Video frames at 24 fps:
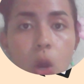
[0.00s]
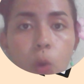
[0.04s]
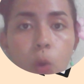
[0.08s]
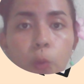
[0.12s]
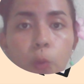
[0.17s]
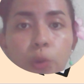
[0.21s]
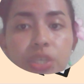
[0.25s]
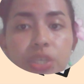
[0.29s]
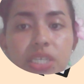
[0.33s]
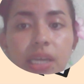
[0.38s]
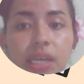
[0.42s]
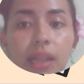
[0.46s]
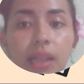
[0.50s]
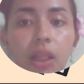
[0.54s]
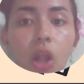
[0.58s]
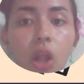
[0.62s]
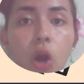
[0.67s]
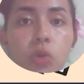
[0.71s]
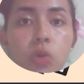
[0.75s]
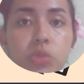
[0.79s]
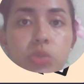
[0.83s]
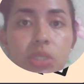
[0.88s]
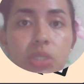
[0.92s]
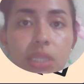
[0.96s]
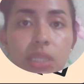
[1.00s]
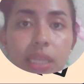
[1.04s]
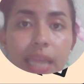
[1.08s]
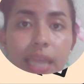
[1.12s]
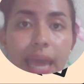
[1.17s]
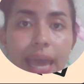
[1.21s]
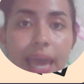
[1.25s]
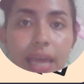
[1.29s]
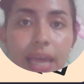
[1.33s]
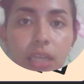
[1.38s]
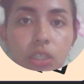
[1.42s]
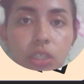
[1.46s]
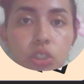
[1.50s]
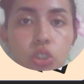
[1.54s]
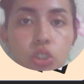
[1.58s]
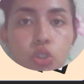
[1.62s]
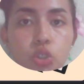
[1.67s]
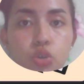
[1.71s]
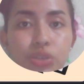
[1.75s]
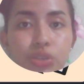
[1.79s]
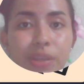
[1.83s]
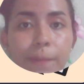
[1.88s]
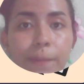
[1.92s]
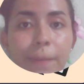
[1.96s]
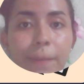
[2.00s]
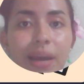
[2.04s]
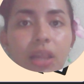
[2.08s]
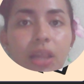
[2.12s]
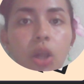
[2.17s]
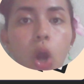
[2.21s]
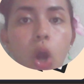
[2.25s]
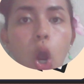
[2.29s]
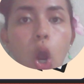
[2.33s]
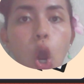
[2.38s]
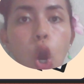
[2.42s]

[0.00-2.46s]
which allows them to develop